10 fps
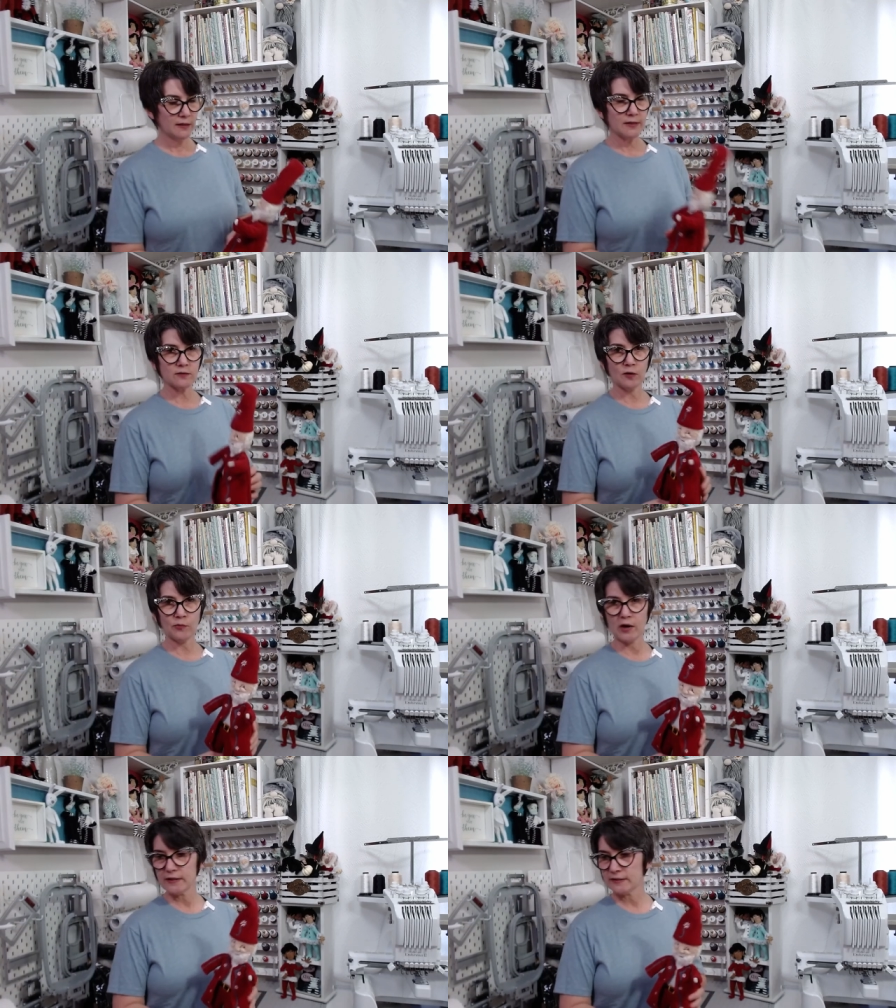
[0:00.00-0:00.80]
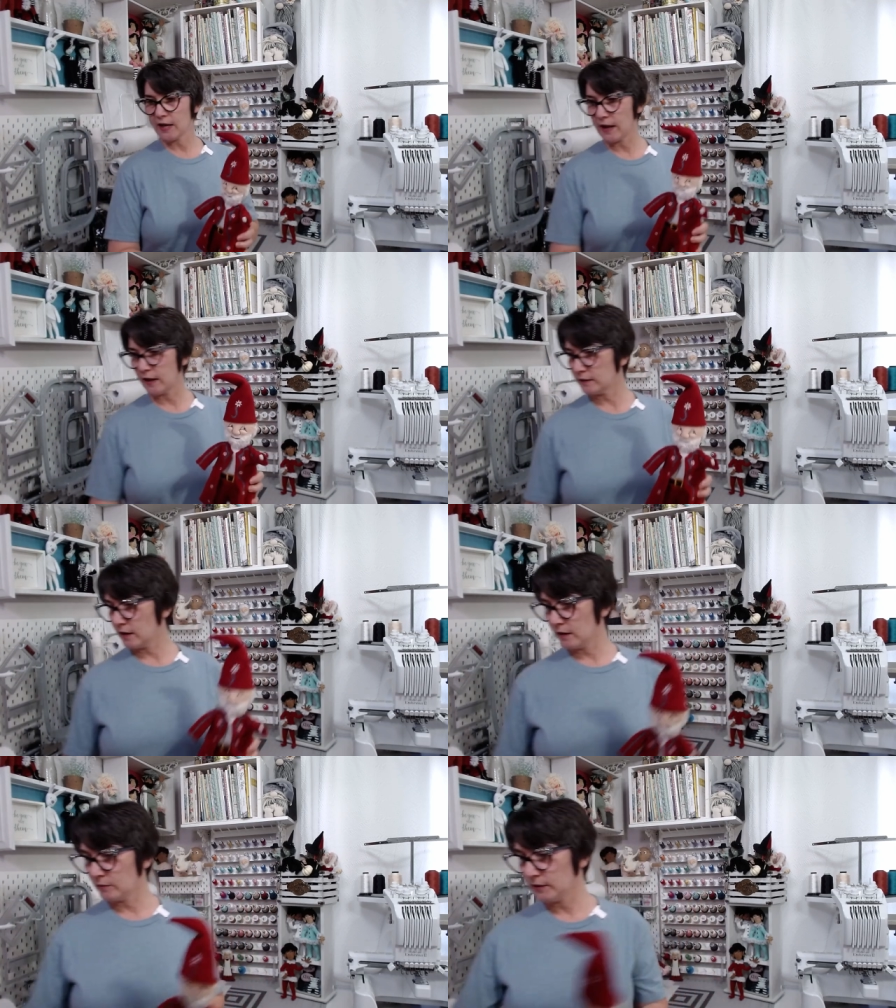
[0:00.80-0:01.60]
These are priced at,
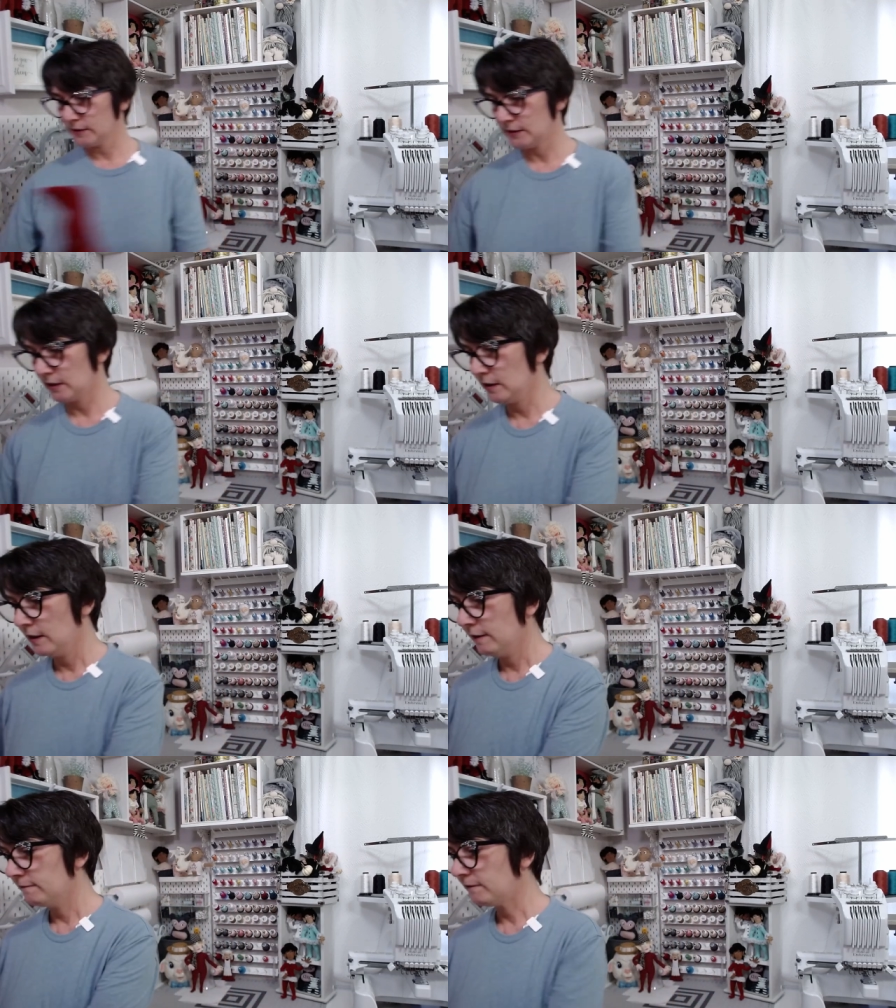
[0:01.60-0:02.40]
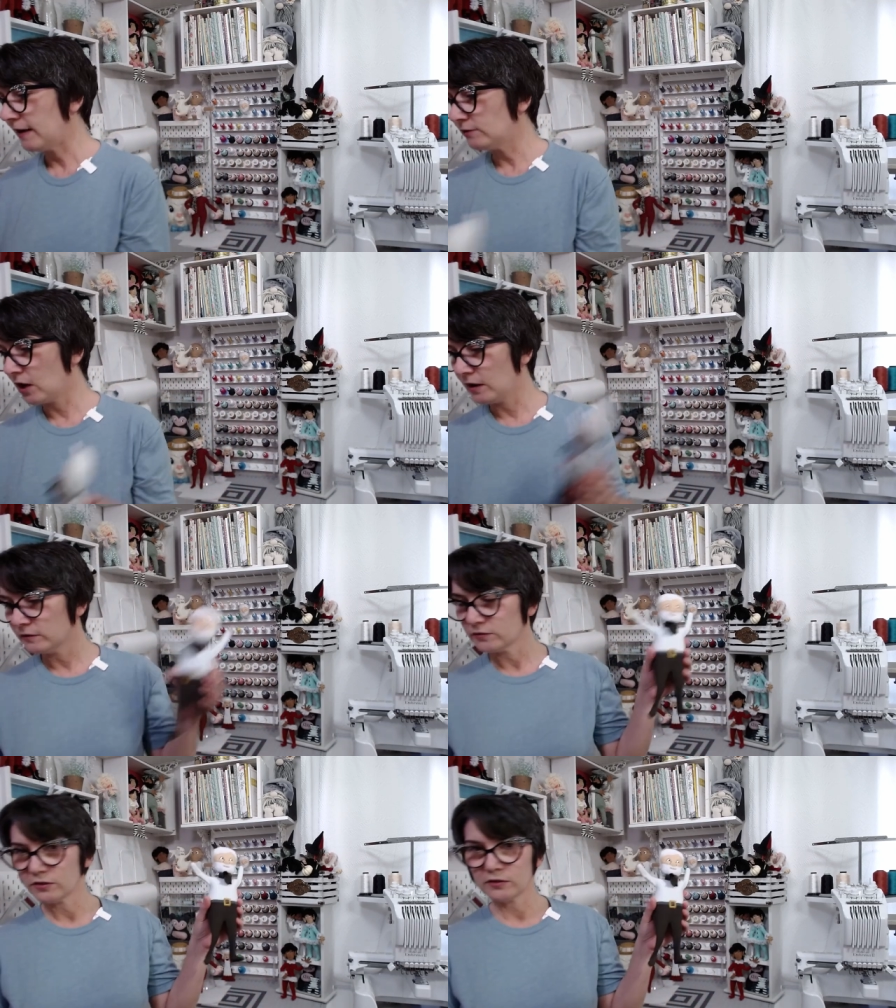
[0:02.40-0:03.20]
um, let's see,
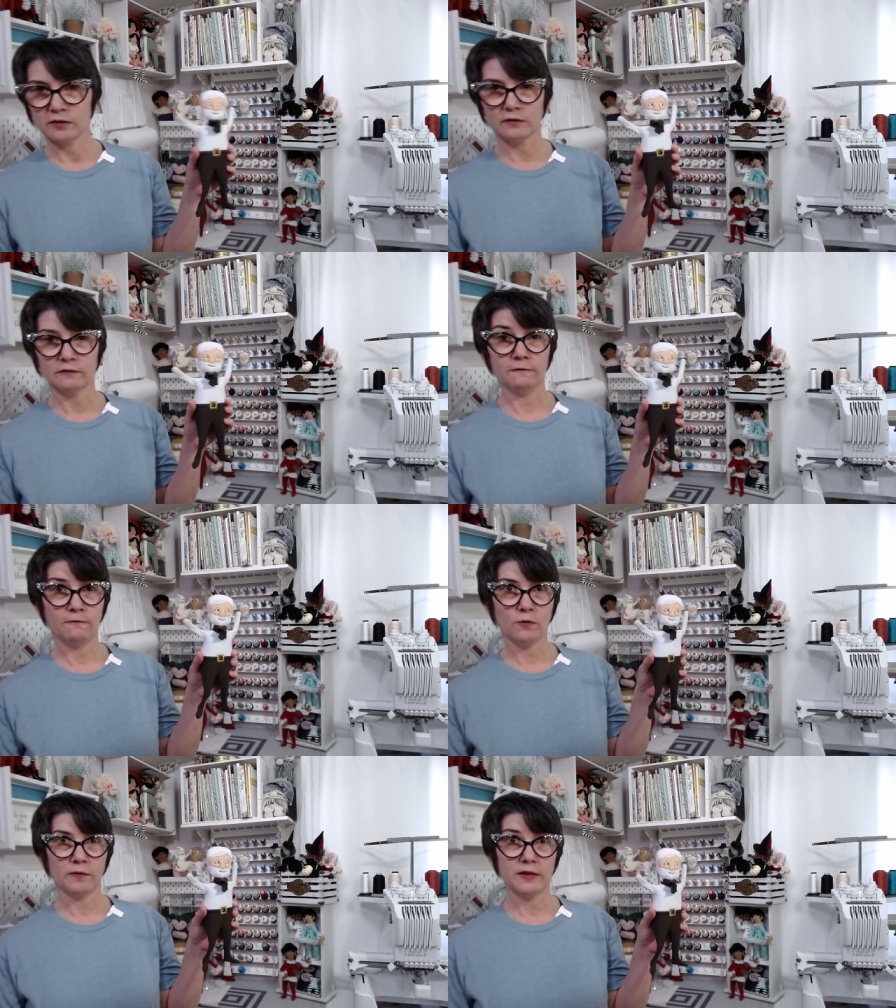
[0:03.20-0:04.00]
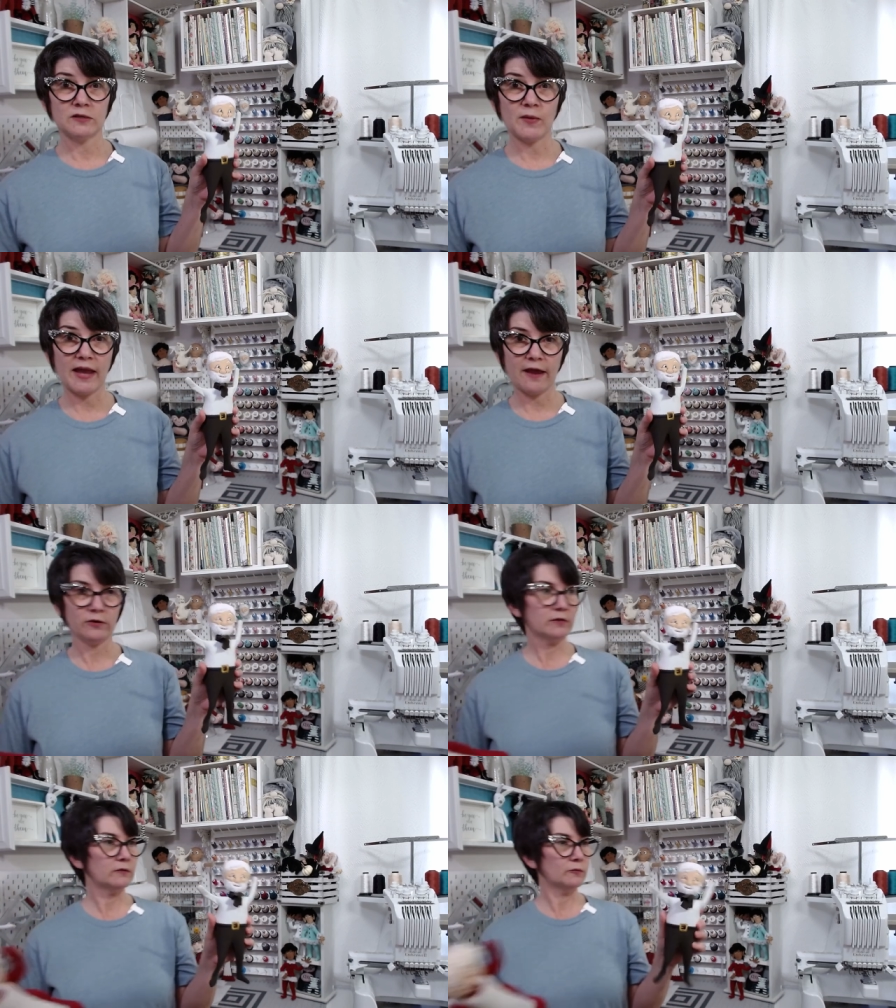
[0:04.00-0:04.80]
$5 for this
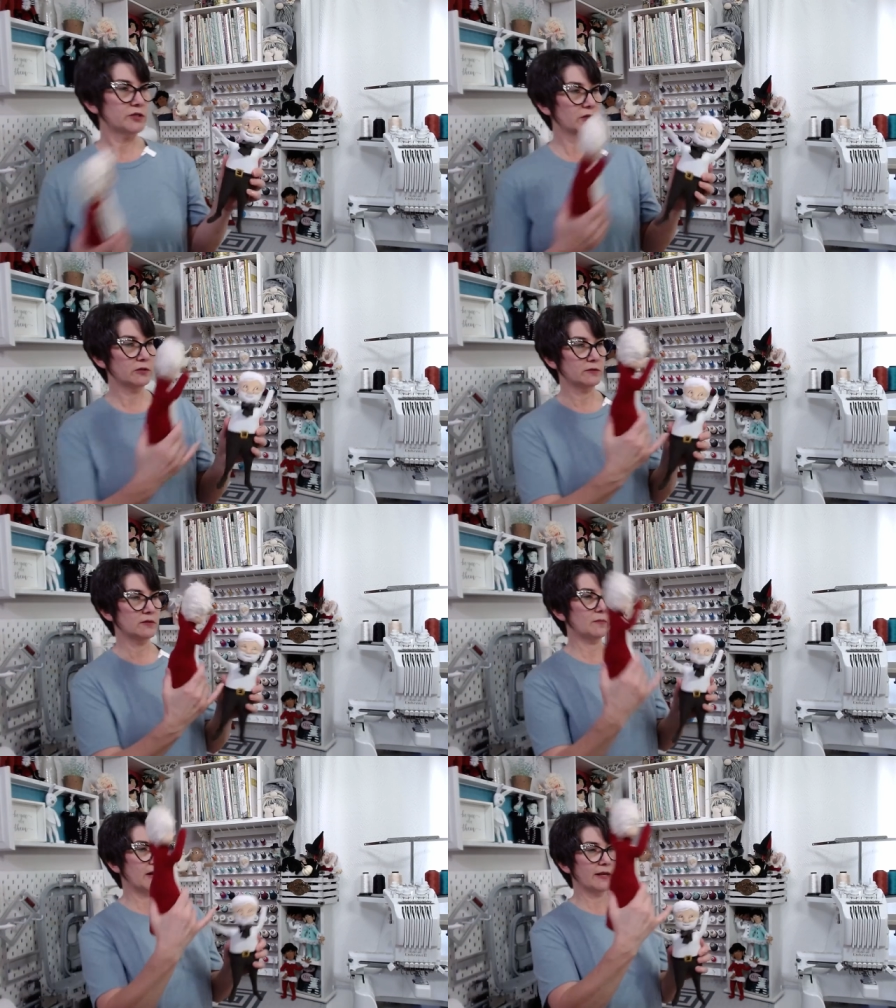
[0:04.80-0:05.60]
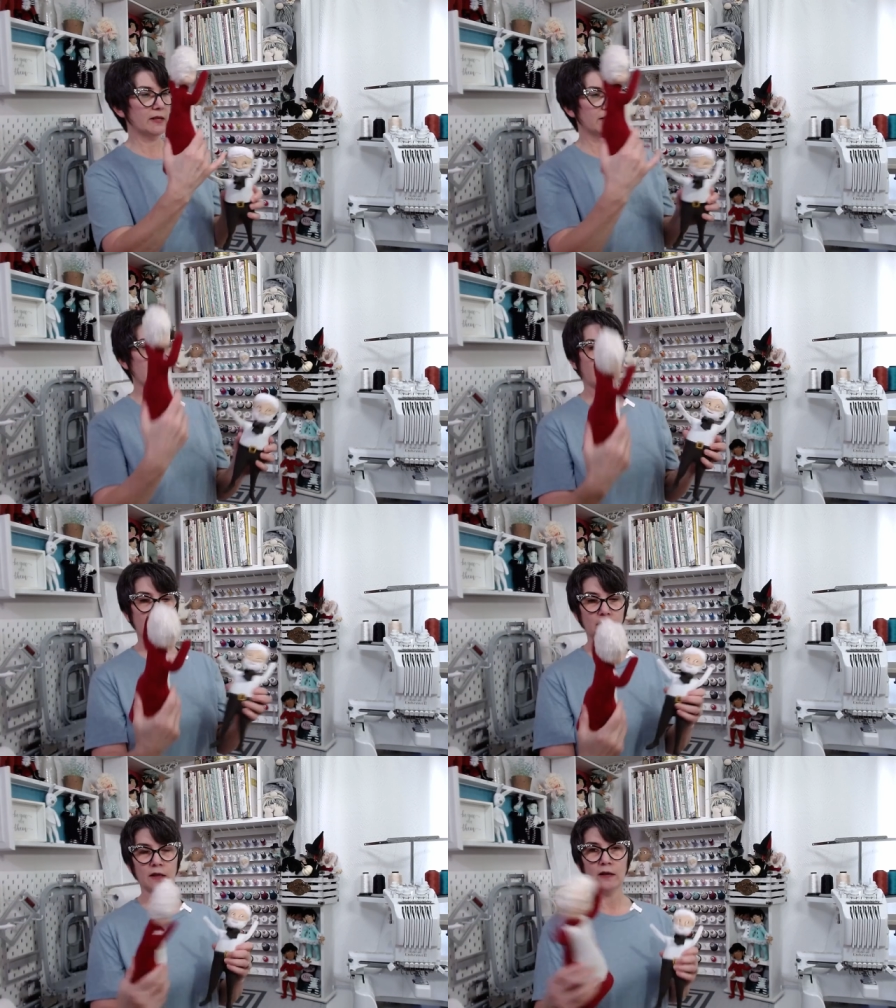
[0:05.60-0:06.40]
pattern, which includes the body and the
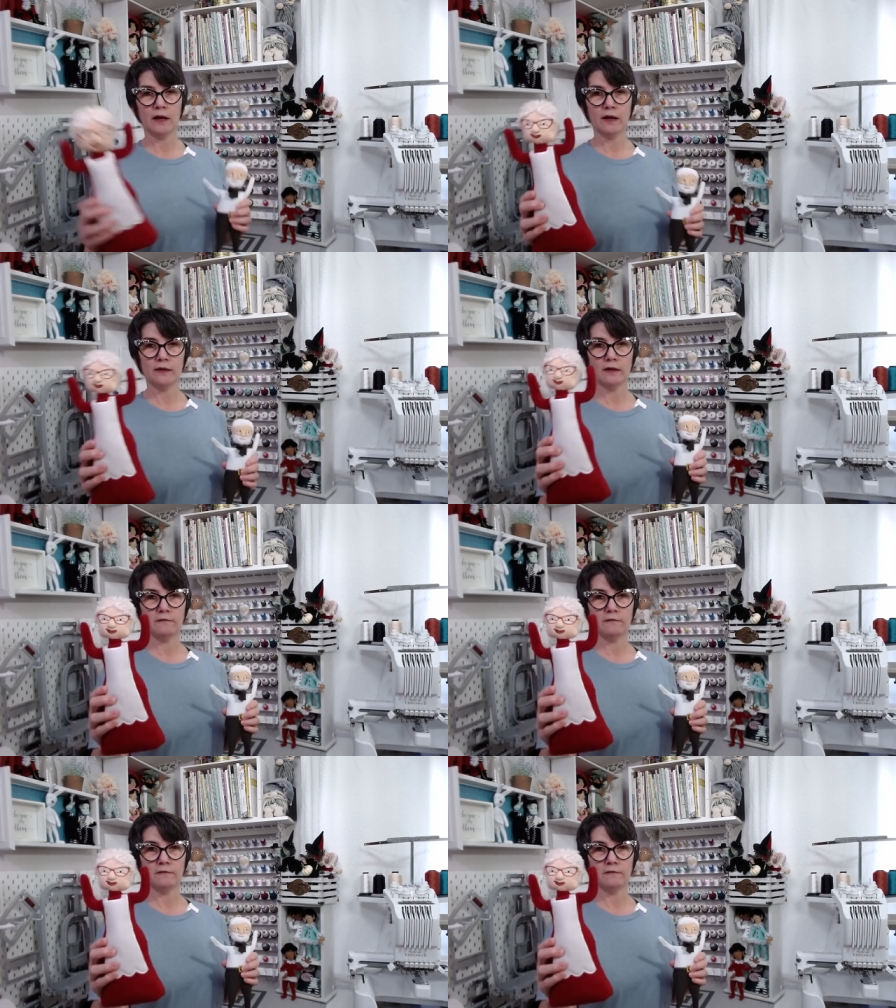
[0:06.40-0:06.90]
head, and then